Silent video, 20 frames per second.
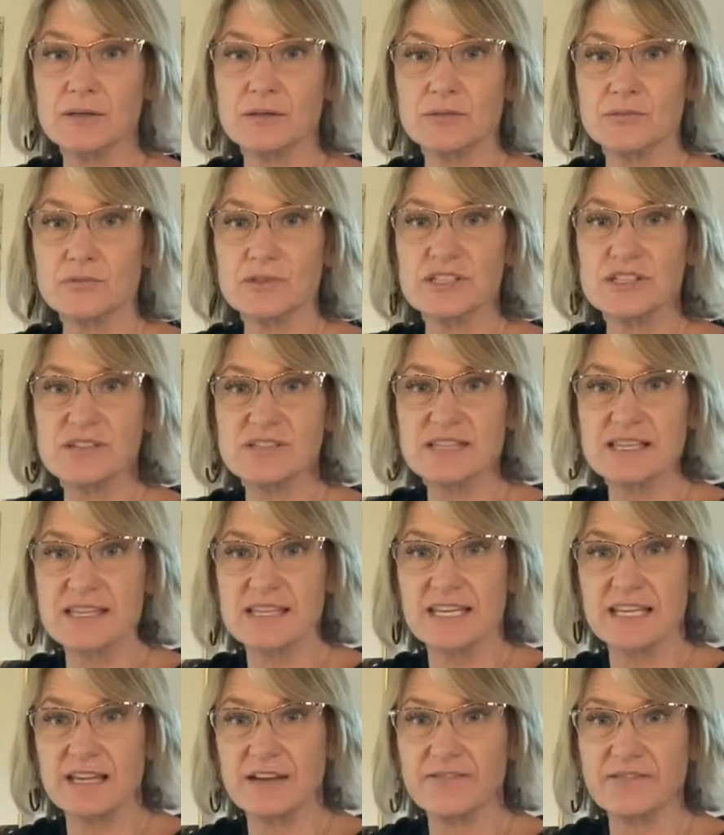reducing
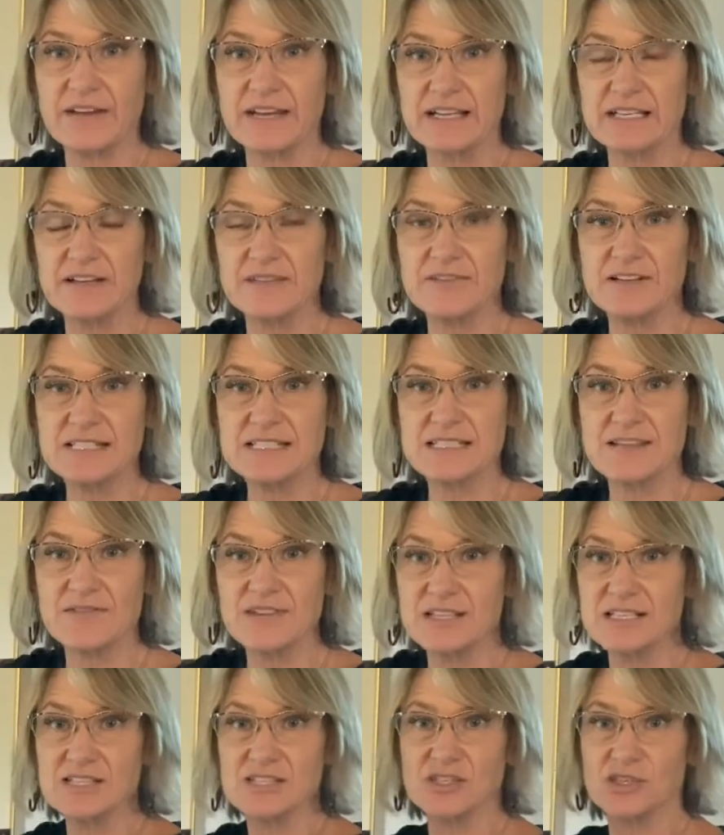the effectiveness of
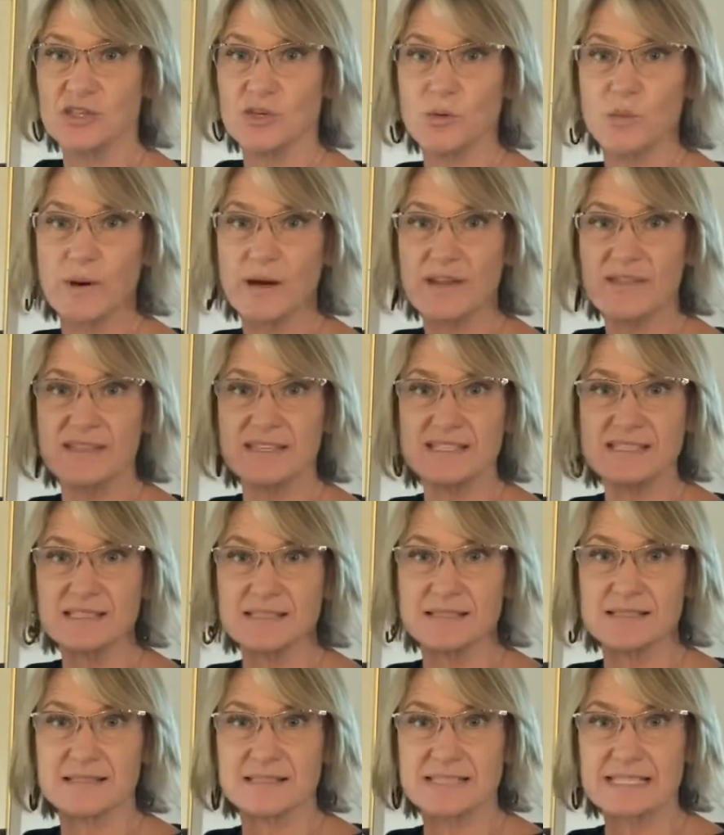this. So you wear this
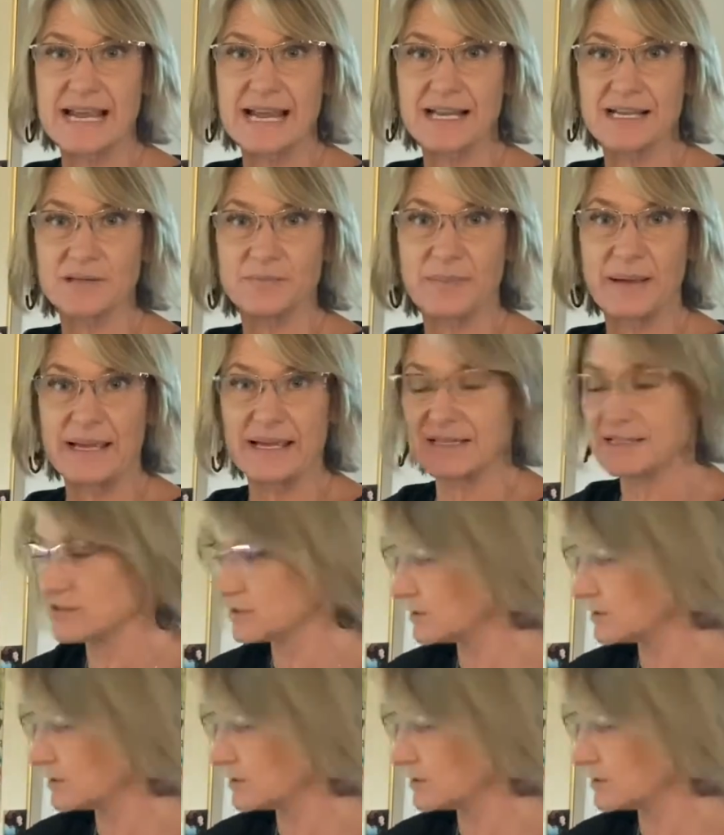static band